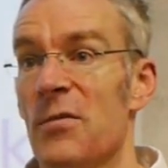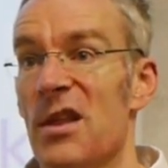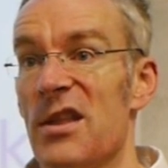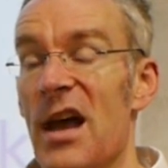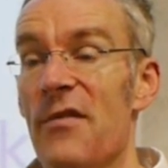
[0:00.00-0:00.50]

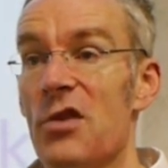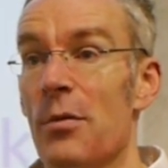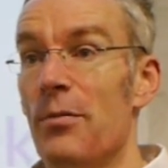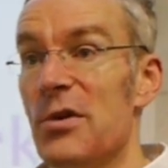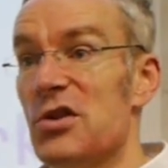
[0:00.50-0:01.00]
they haven't got
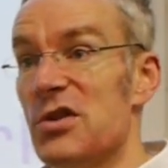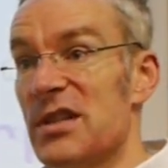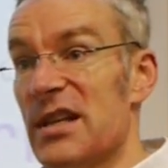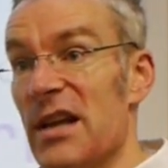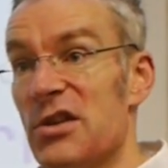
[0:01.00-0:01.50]
permissions to
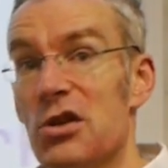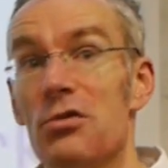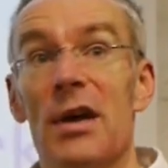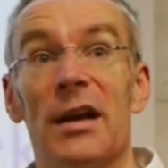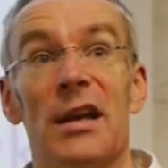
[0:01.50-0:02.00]
get to
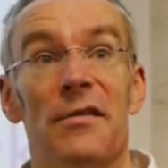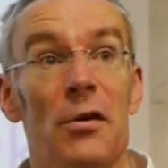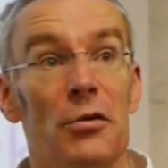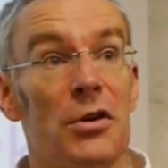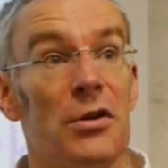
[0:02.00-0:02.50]
that Git
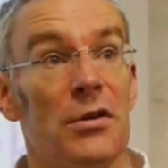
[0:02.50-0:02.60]
folder.